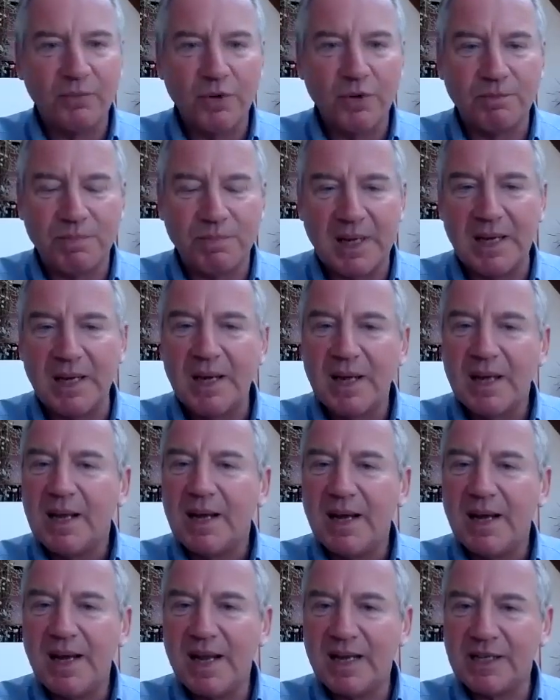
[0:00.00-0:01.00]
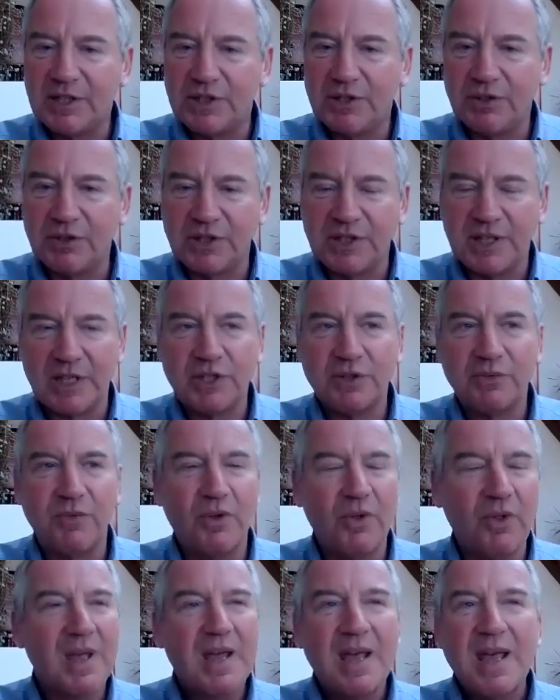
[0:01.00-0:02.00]
It would be less
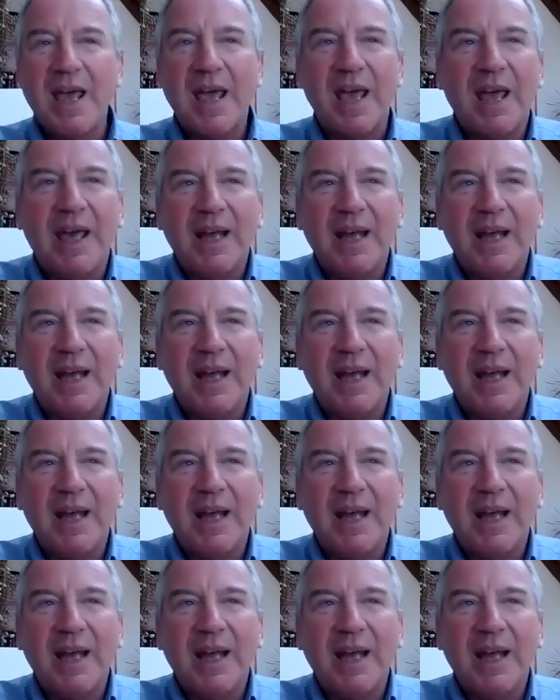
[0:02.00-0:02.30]
successful.